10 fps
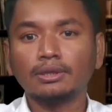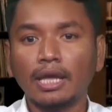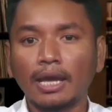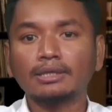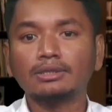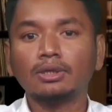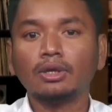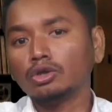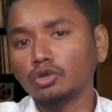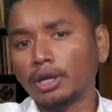texts,
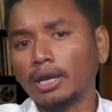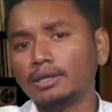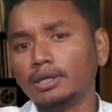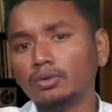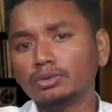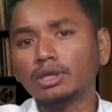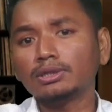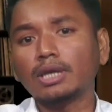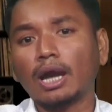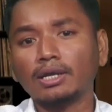so that
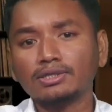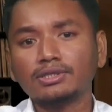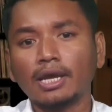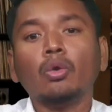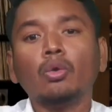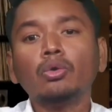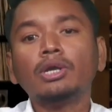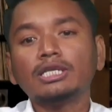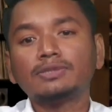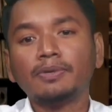users understand who
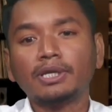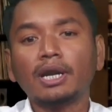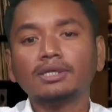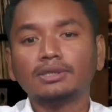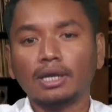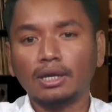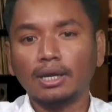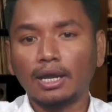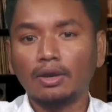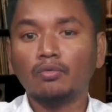the speakers are
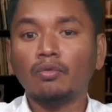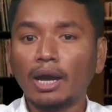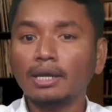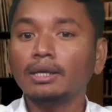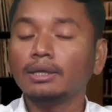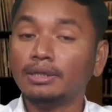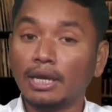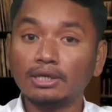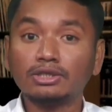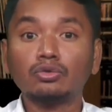and why
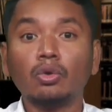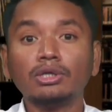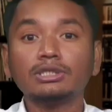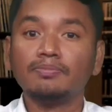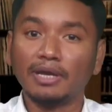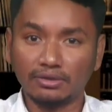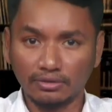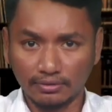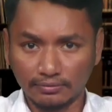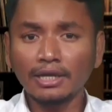their stories matter.